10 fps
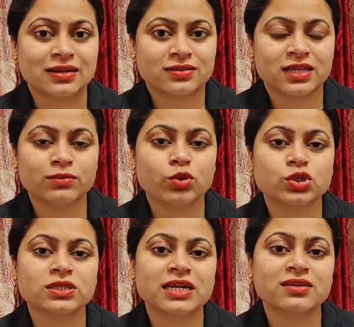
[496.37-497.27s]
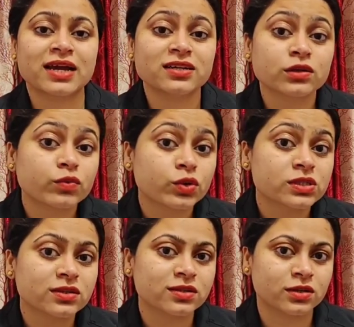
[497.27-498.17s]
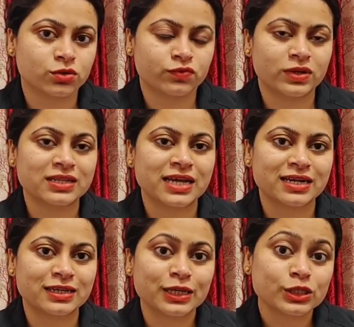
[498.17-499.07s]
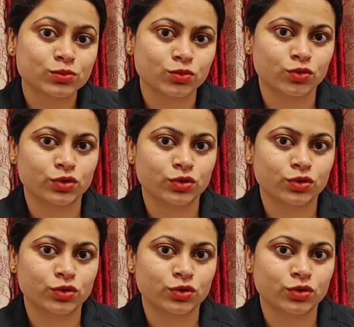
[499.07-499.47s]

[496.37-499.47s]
The emotion that writer wants the reader to feel, that is mood.